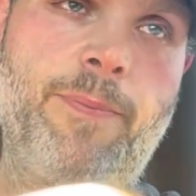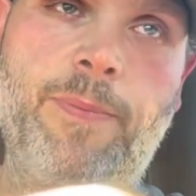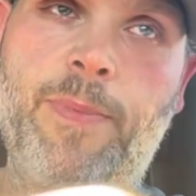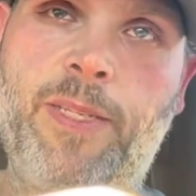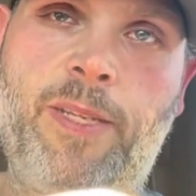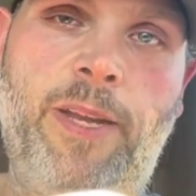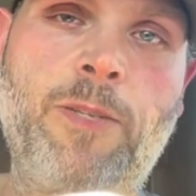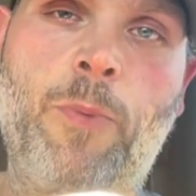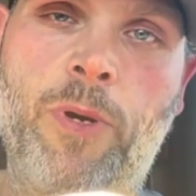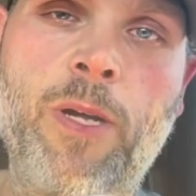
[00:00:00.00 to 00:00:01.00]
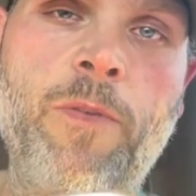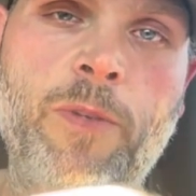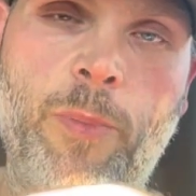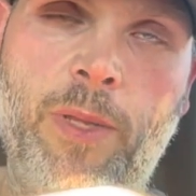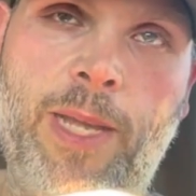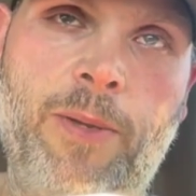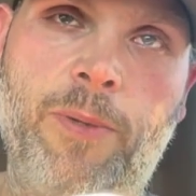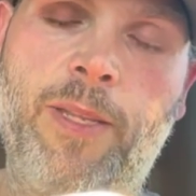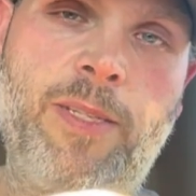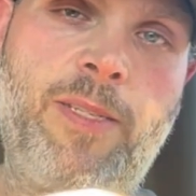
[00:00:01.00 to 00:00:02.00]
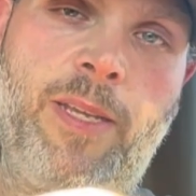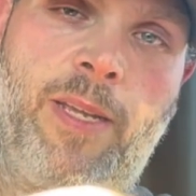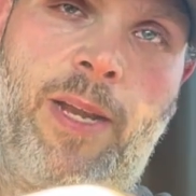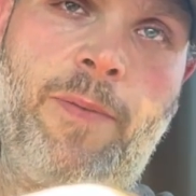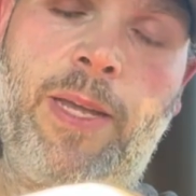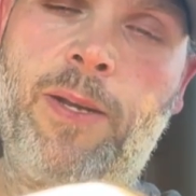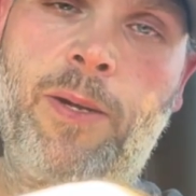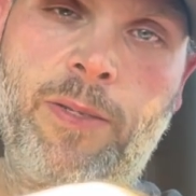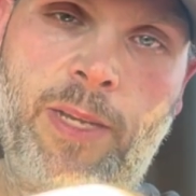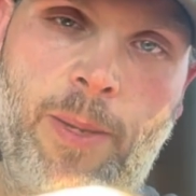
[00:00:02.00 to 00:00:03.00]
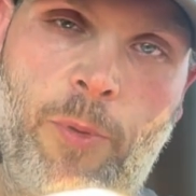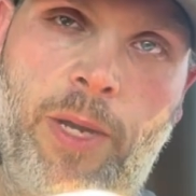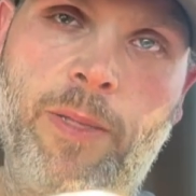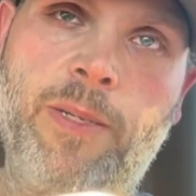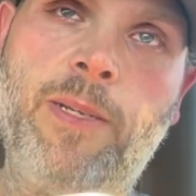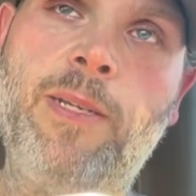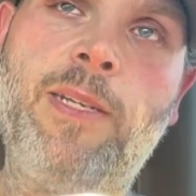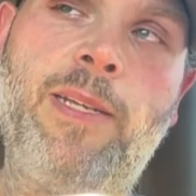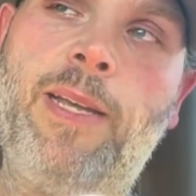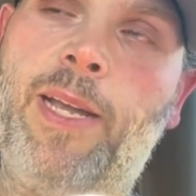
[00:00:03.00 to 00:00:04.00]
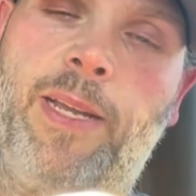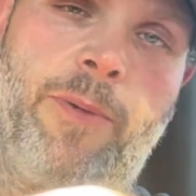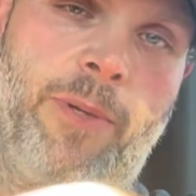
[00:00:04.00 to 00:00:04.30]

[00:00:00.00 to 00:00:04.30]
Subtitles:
they say it's more comfortable. I don't really see it. I've had a hard top Wrangler. It's